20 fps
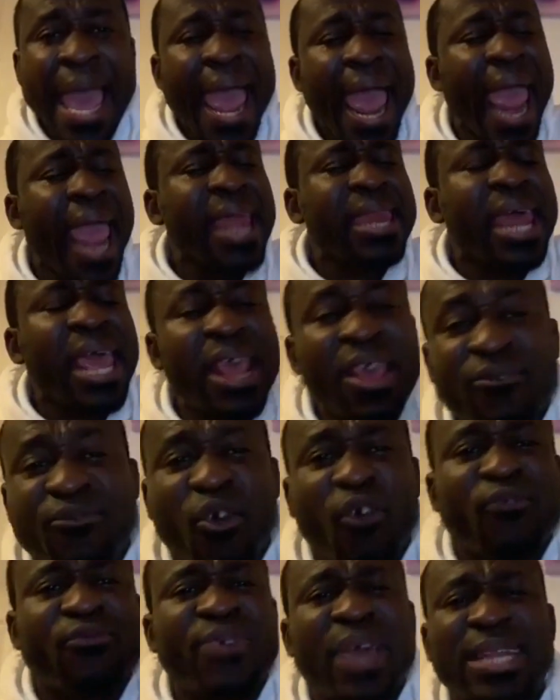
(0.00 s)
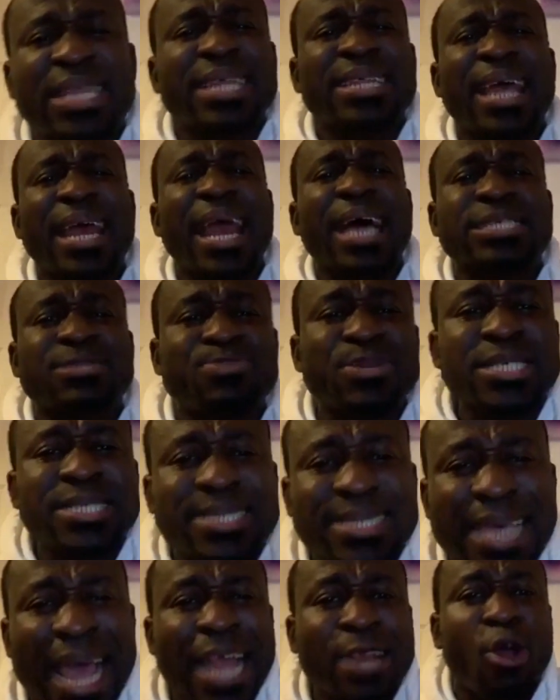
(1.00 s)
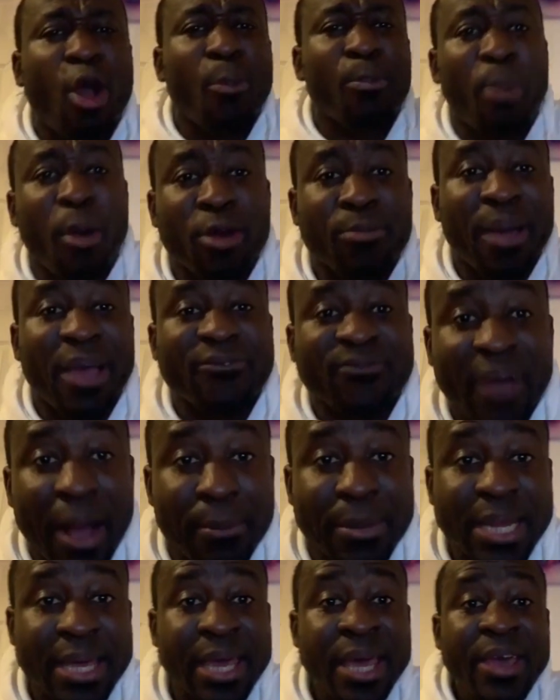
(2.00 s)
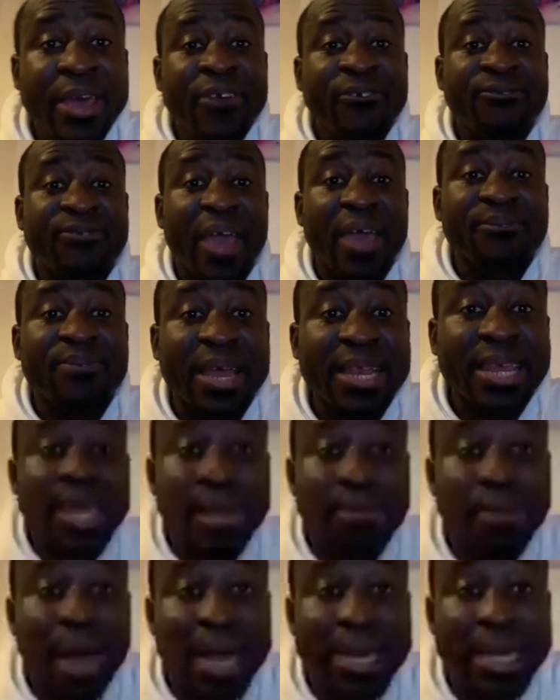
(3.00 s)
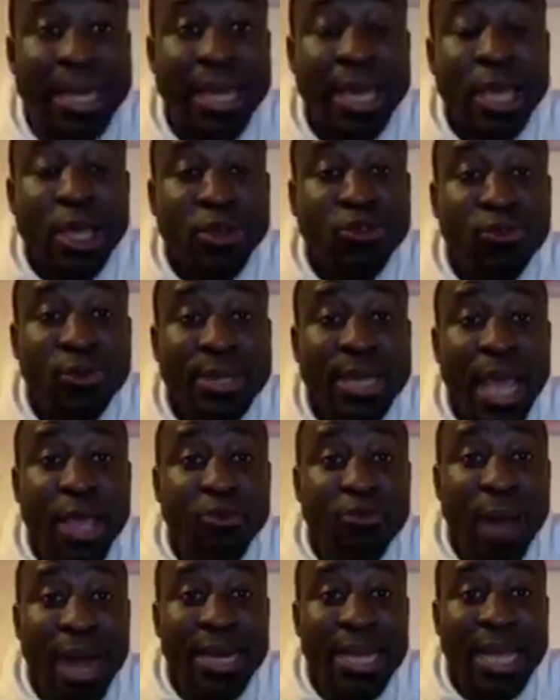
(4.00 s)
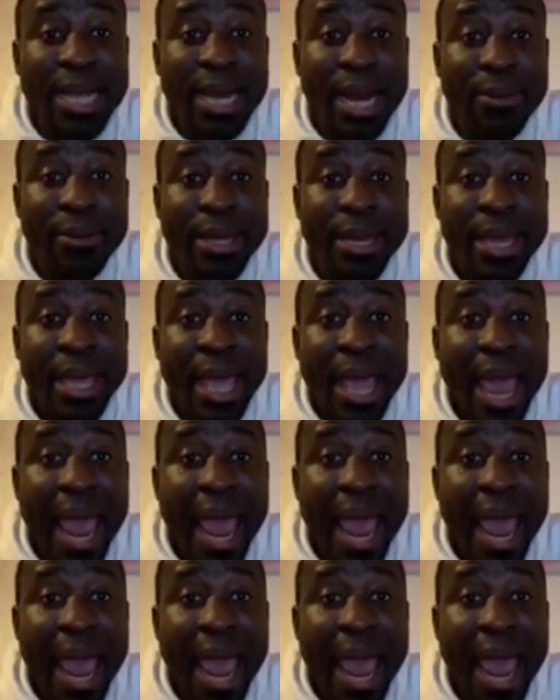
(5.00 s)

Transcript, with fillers: Any evil verdict that has been said upon my family, favored Kimani, today you are declaring,